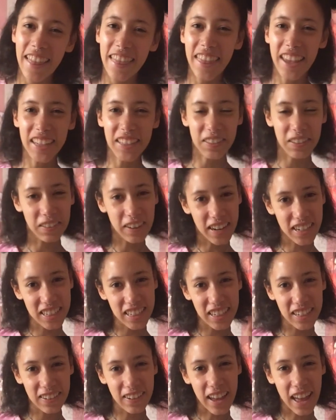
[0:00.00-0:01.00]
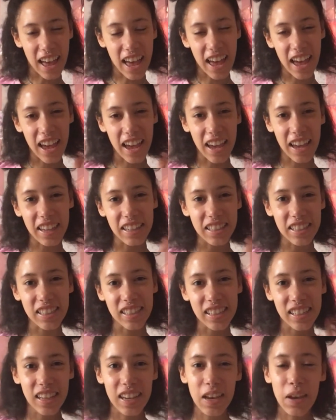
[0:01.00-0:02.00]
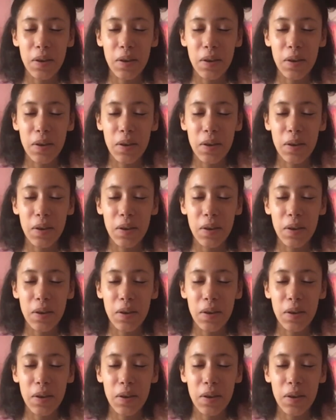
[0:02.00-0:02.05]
Thanks for watching, you guys.